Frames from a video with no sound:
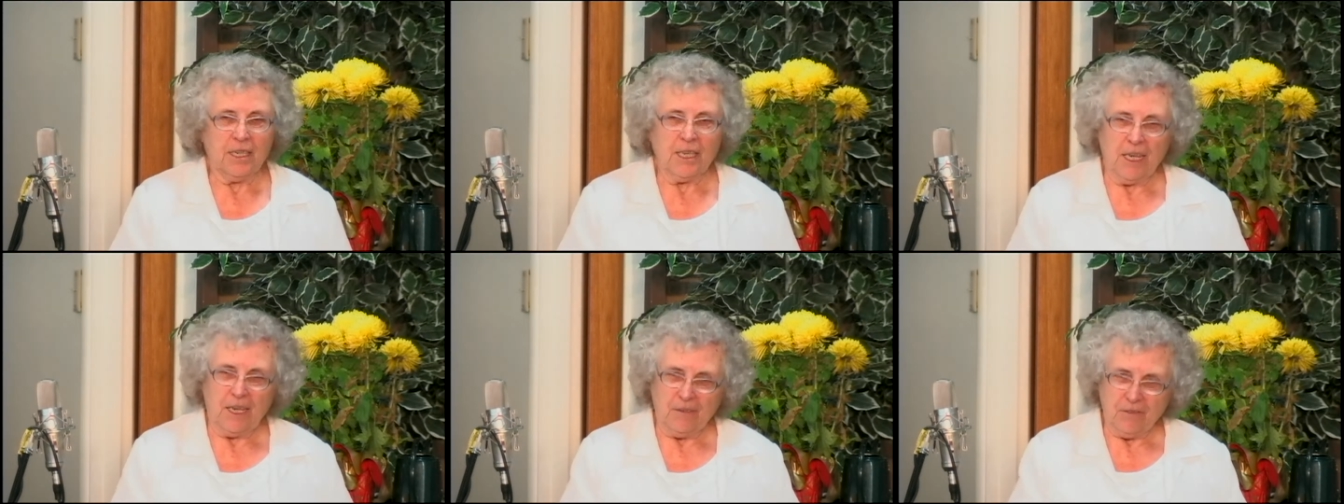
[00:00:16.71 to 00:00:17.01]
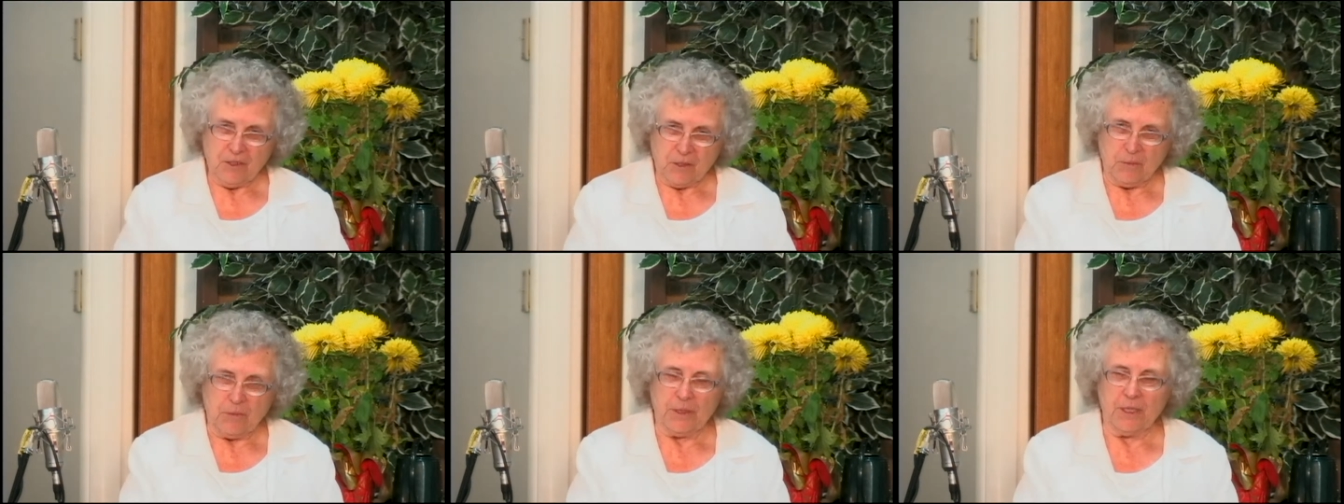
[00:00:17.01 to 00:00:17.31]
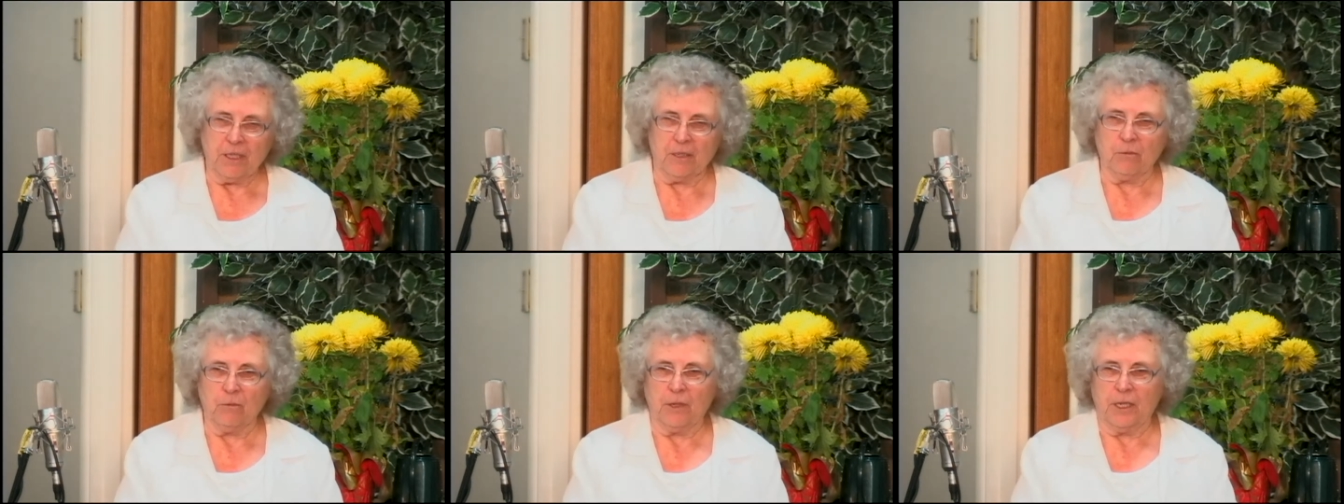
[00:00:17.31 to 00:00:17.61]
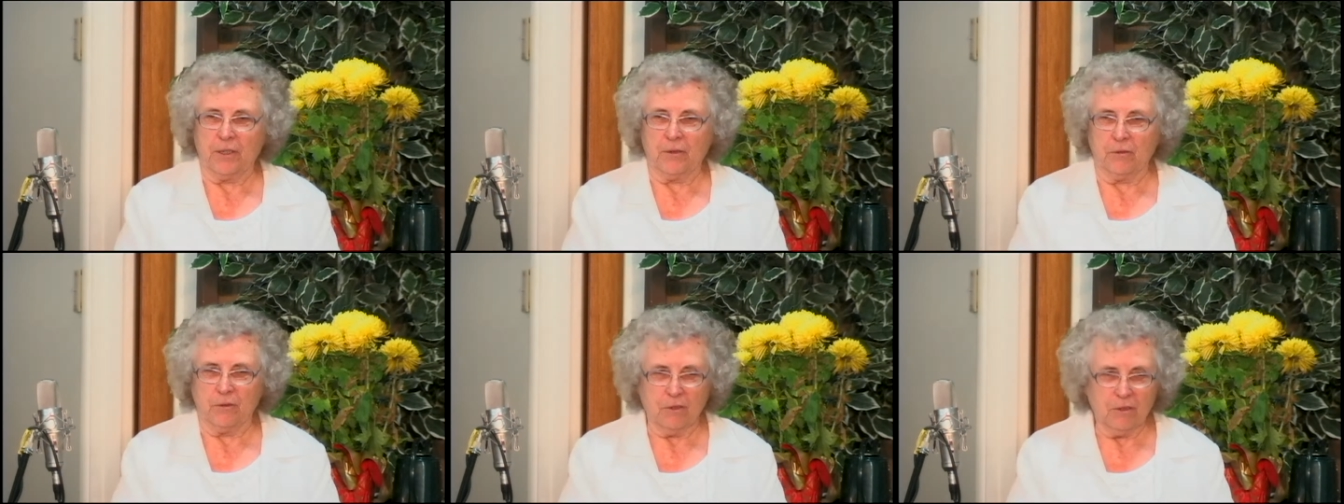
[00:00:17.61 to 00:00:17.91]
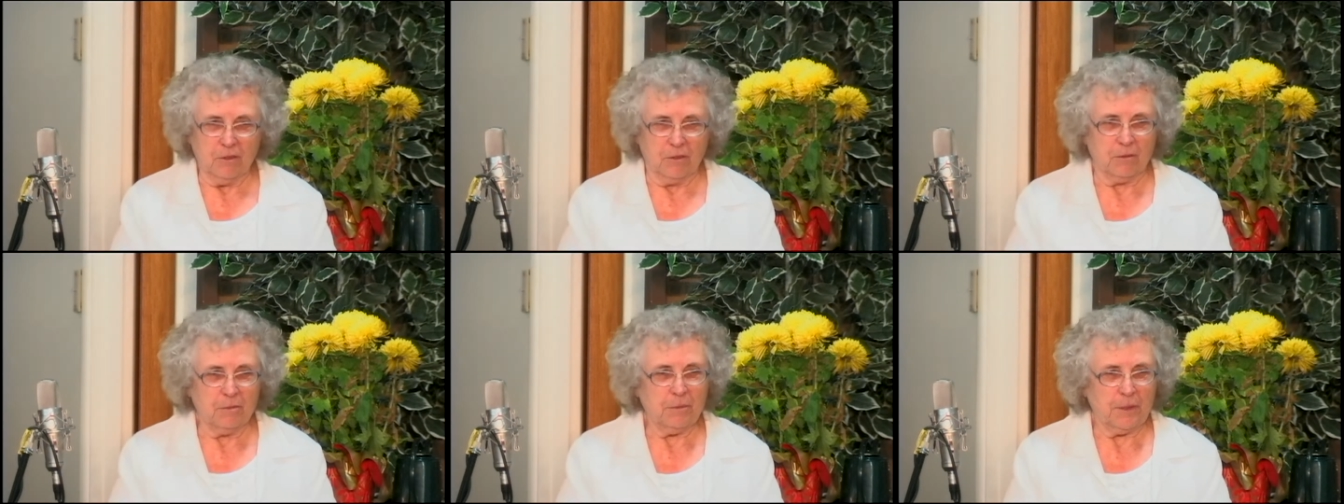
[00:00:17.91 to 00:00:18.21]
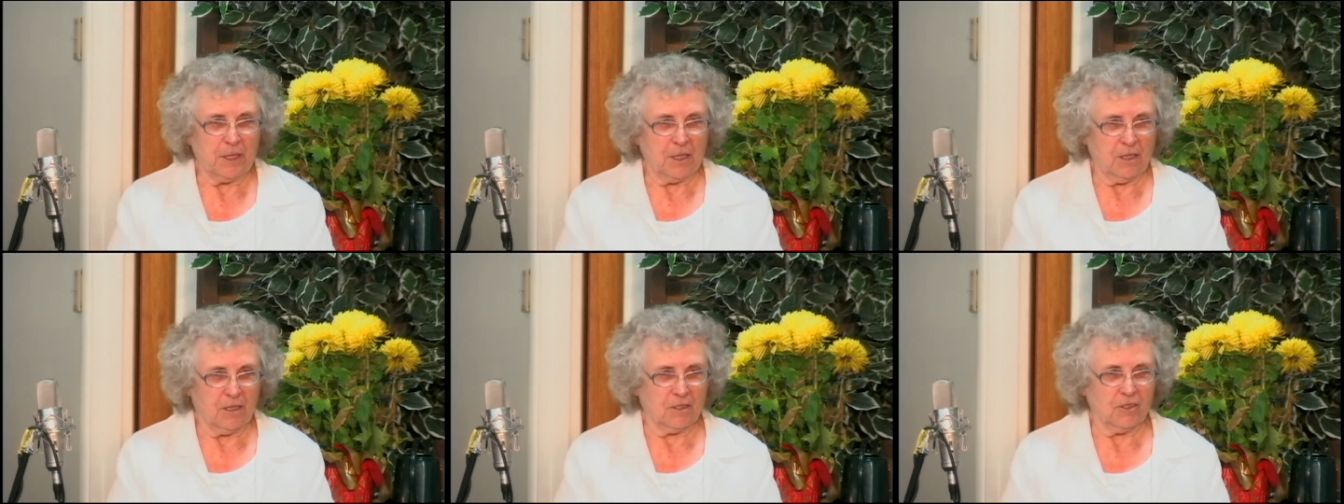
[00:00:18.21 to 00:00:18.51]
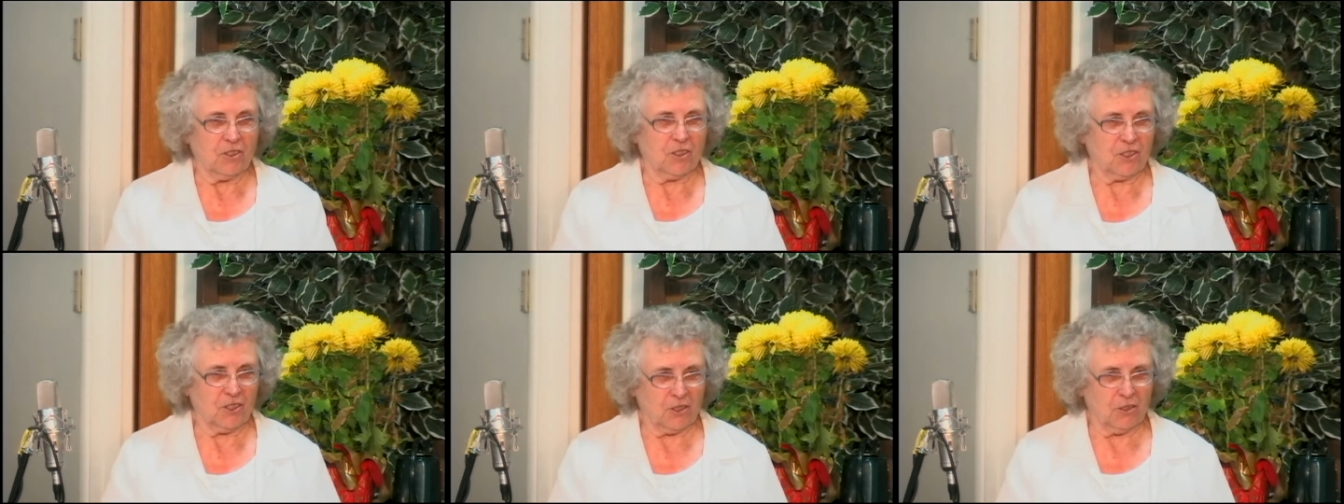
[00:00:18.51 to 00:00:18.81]
have to be in one room because the
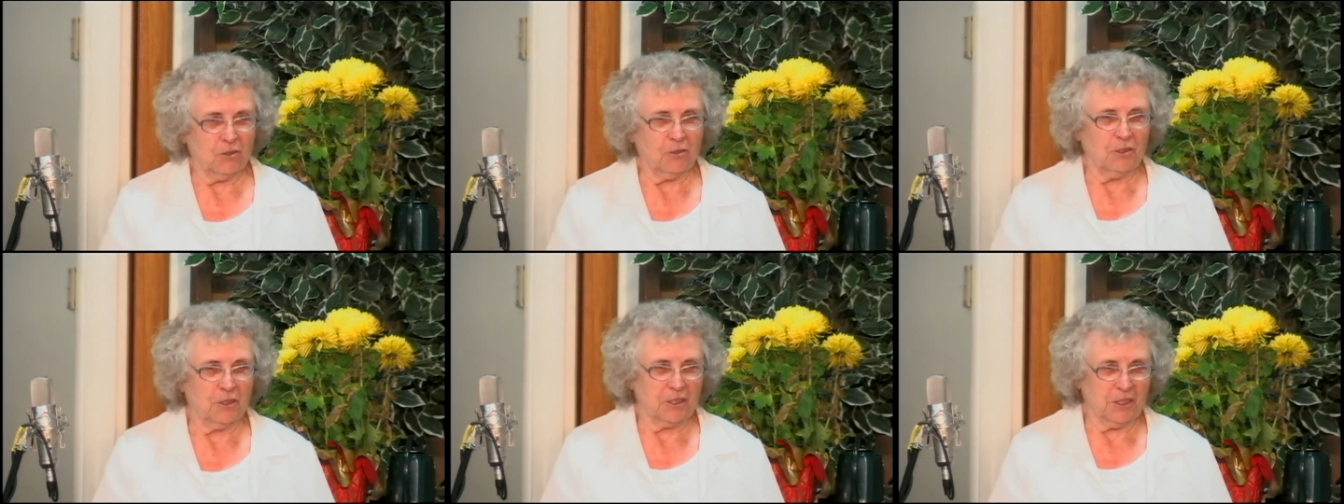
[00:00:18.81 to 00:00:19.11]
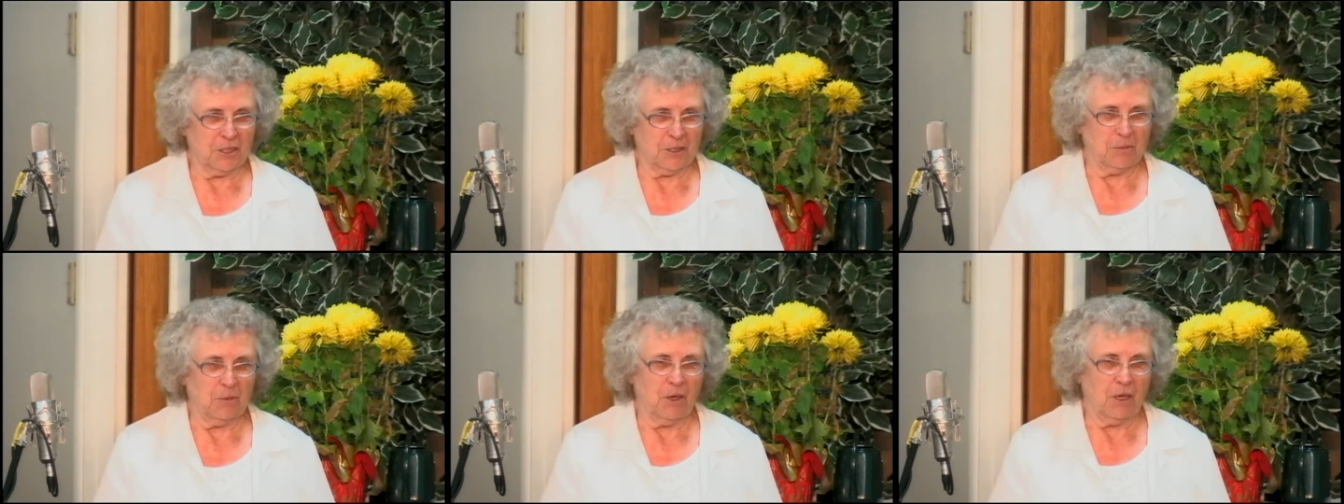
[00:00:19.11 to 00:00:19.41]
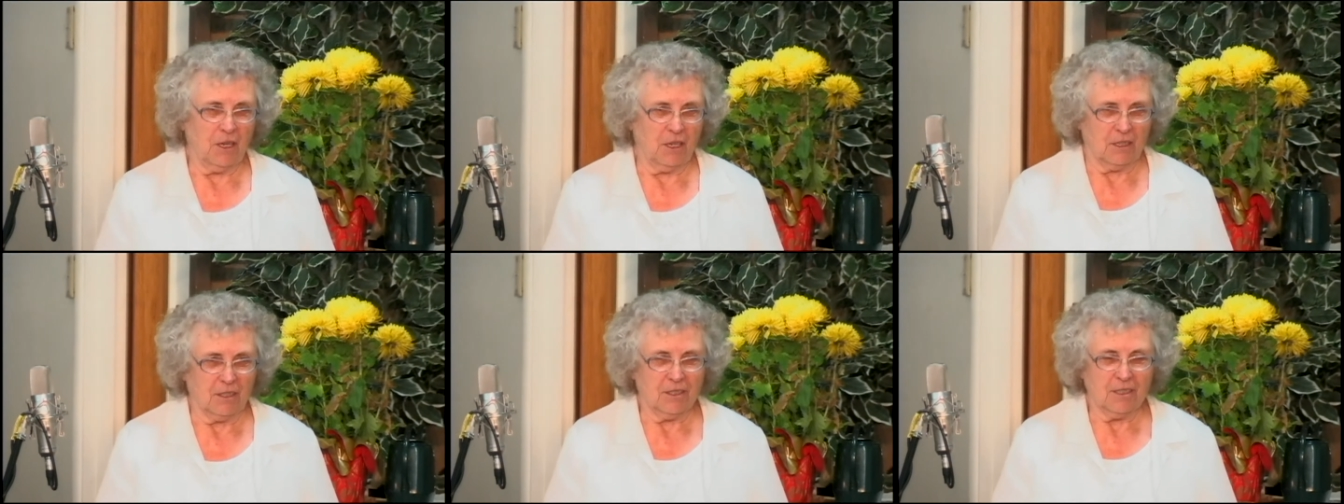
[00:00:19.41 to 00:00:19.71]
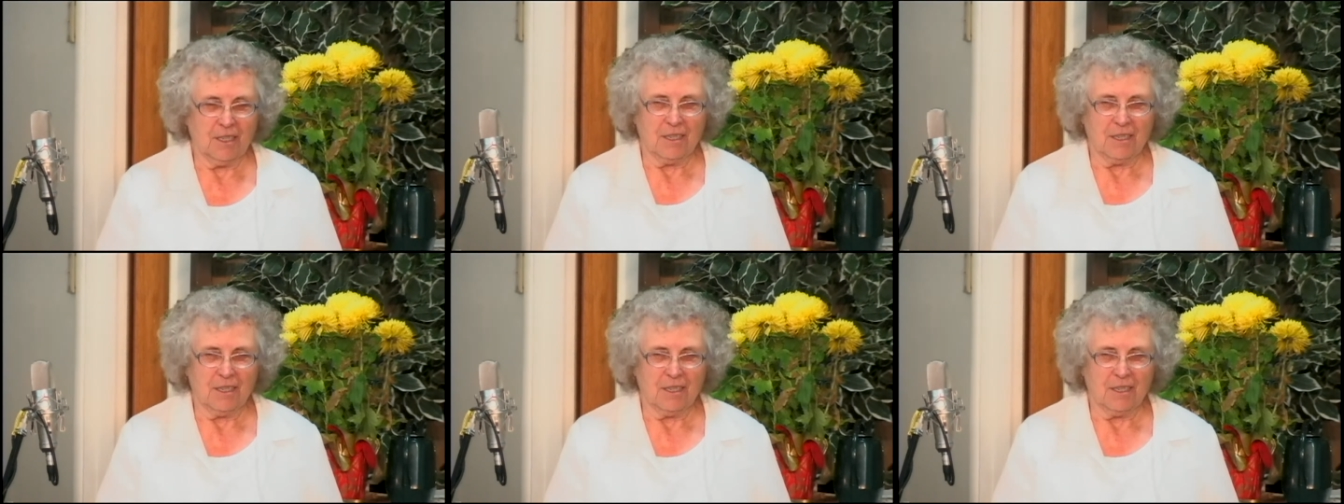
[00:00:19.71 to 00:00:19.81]
school is small,